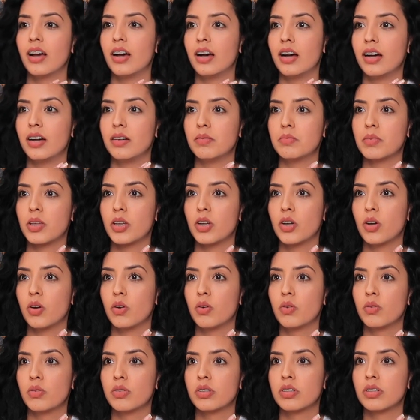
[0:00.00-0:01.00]
um, you
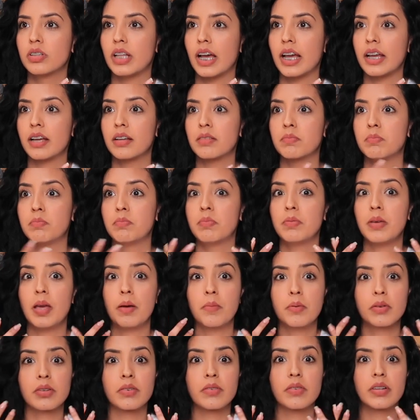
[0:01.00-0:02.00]
know, like be
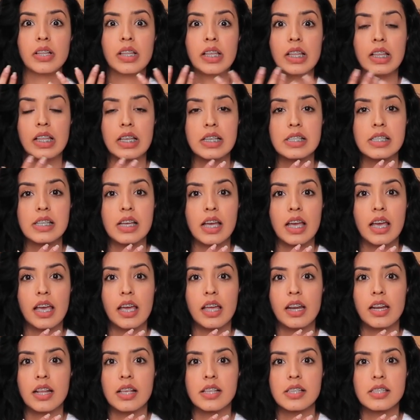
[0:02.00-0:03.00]
able to really listen
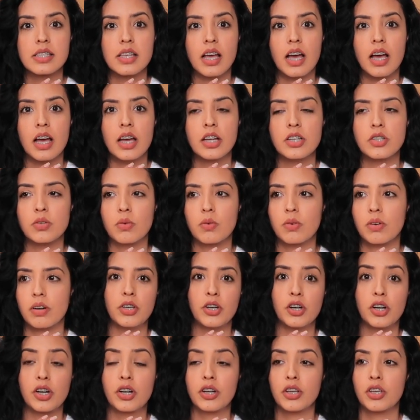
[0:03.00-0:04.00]
and such, or
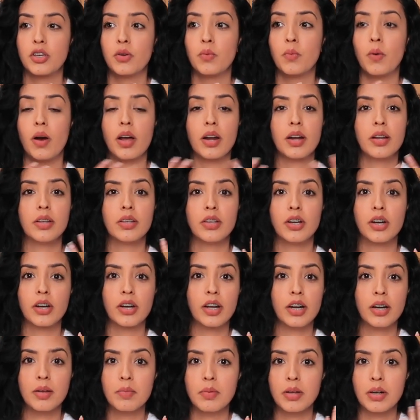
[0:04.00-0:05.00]
you're you want you're
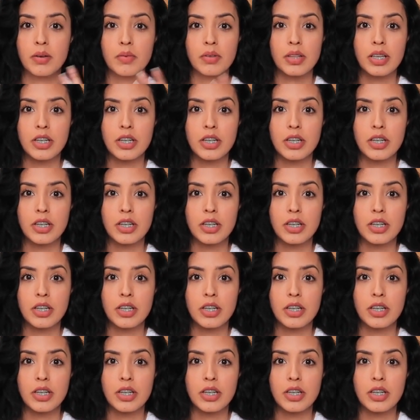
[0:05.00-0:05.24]
gonna be in a